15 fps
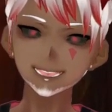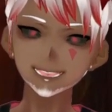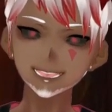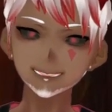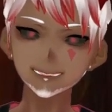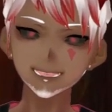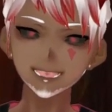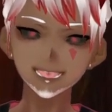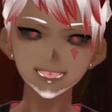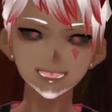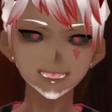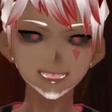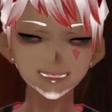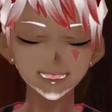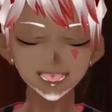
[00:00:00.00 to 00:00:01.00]
As a
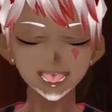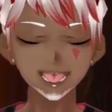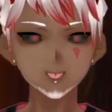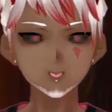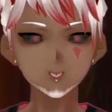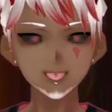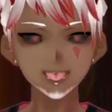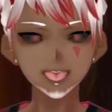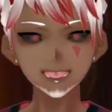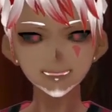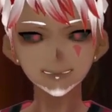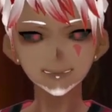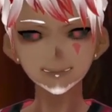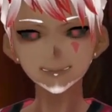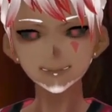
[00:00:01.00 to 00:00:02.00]
kid, I
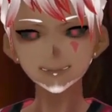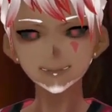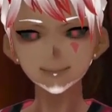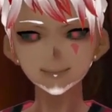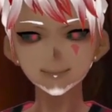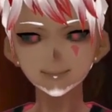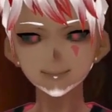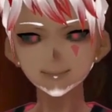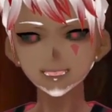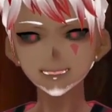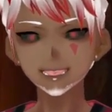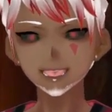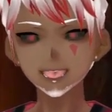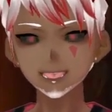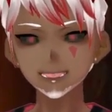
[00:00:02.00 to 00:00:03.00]
was
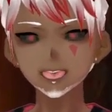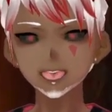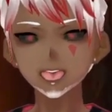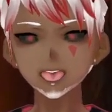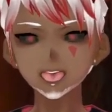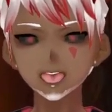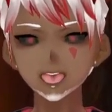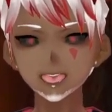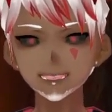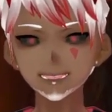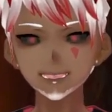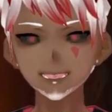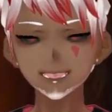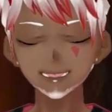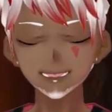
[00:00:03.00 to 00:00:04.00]
no
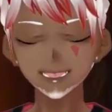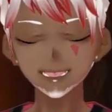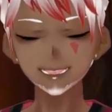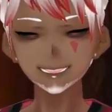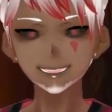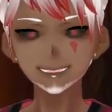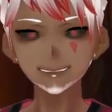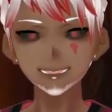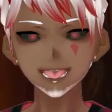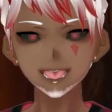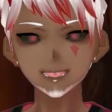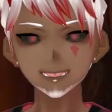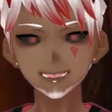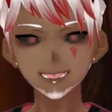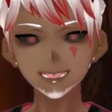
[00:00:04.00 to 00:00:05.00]
older than the age, I
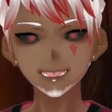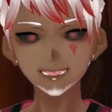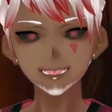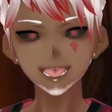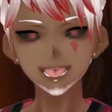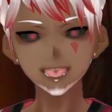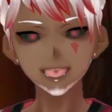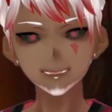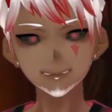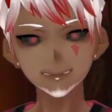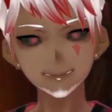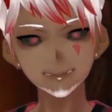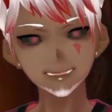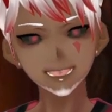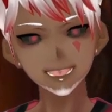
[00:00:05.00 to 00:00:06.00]
believe, of
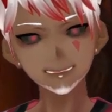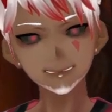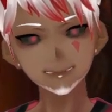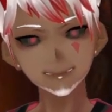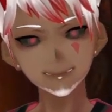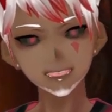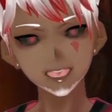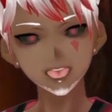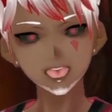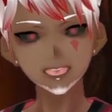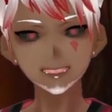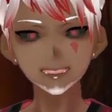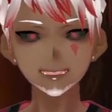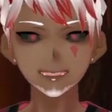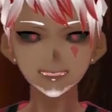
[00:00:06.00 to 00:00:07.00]
six
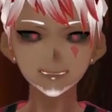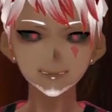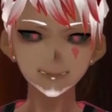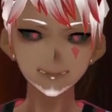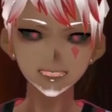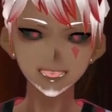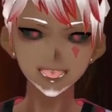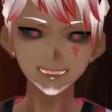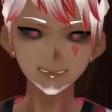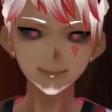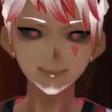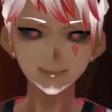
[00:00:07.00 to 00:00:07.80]
or seven.